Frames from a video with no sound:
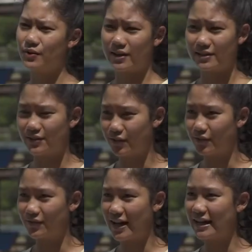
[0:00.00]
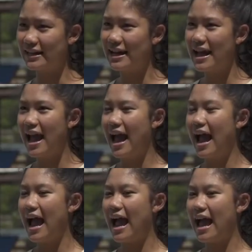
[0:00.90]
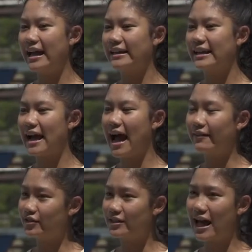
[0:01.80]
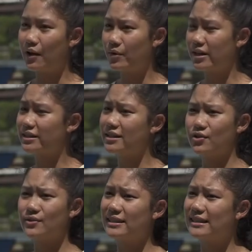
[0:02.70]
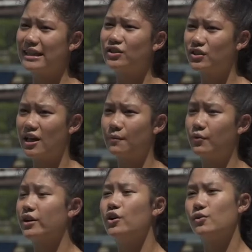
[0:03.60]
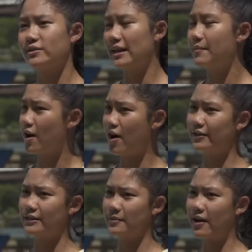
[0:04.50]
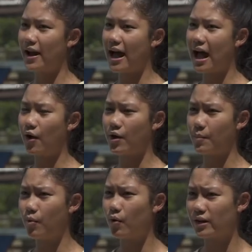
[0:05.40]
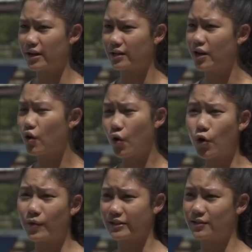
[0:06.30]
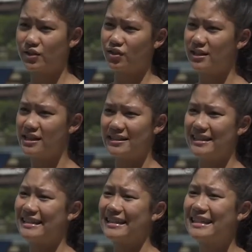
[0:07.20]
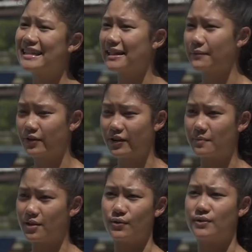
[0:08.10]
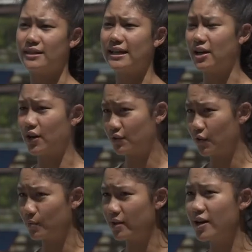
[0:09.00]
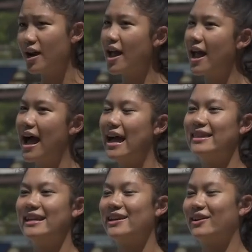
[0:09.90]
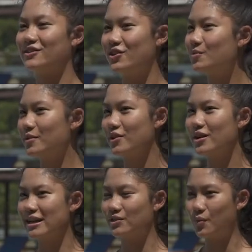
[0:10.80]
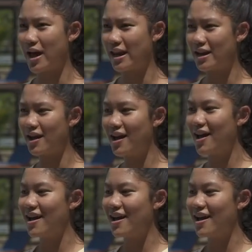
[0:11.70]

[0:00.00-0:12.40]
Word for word: will get certified. And after that, we continuously teach them. We're going to host seminars about how important coral restoration is and the techniques that we're going to be using in October. And then in October is when